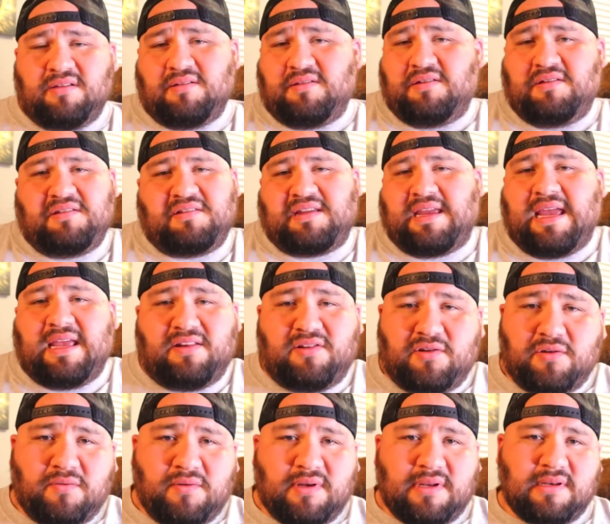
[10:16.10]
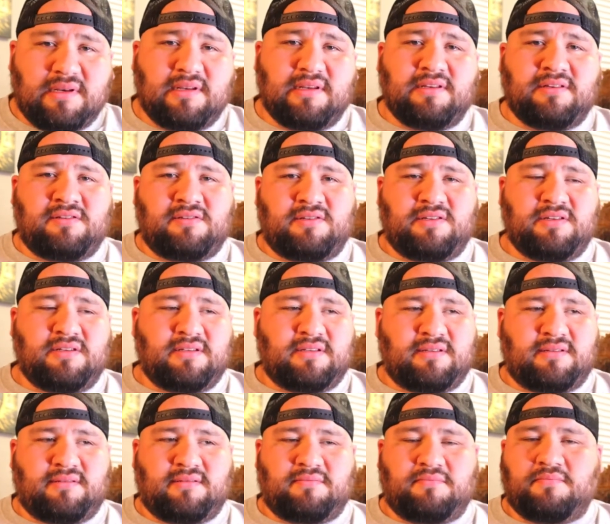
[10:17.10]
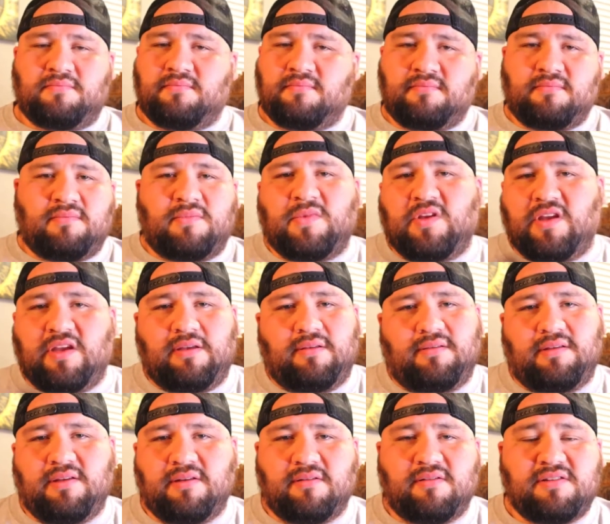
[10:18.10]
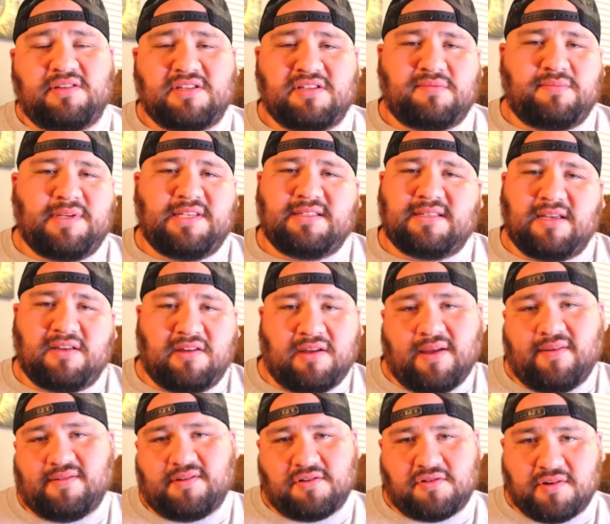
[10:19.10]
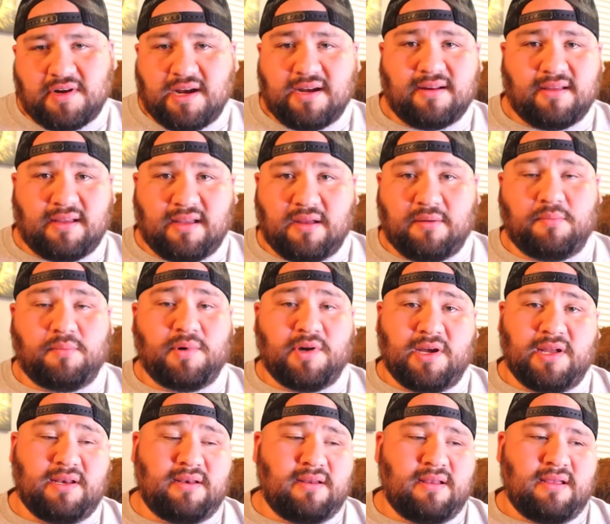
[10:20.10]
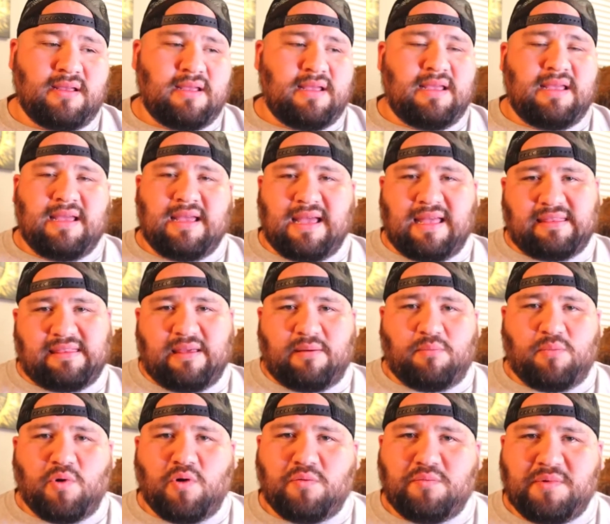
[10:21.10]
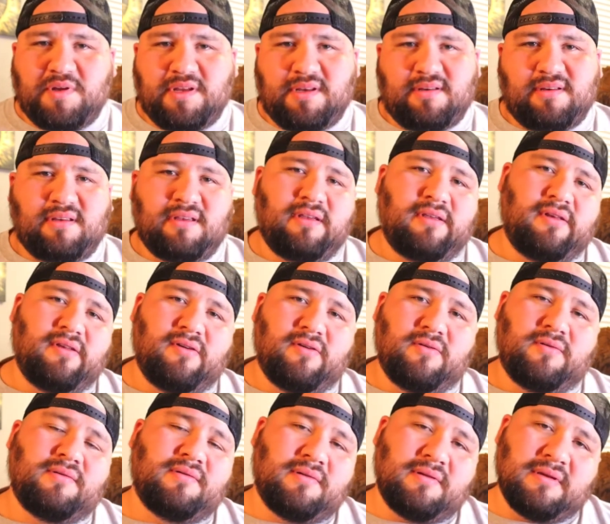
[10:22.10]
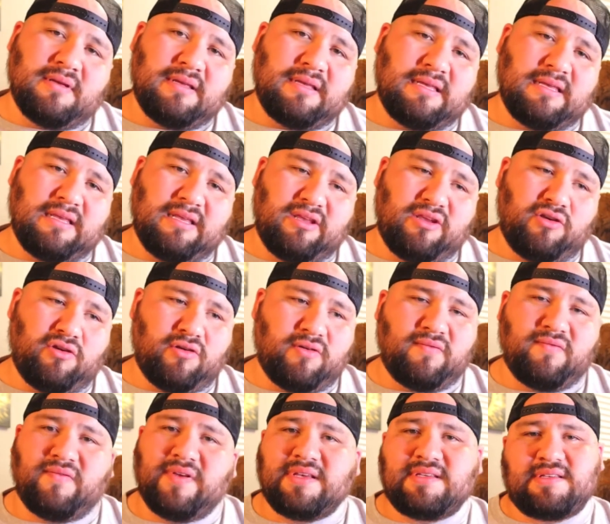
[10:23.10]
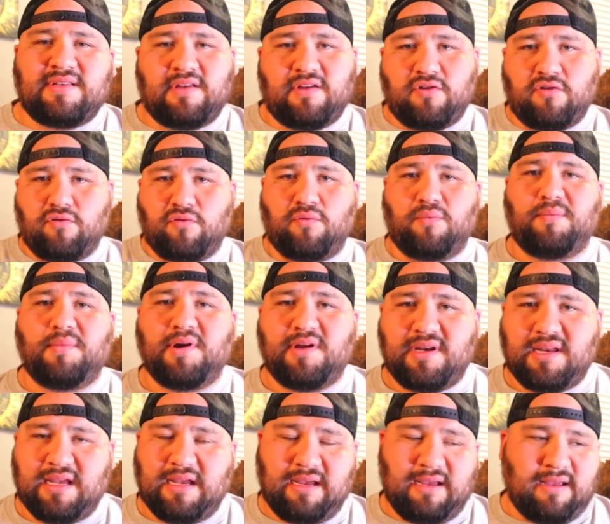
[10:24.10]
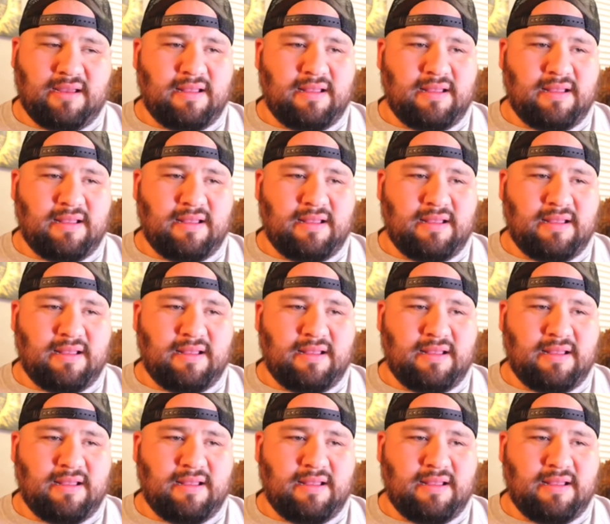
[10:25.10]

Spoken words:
you can't do it. It's just it just means that you have to try it again. But at that moment, you're investing your own money,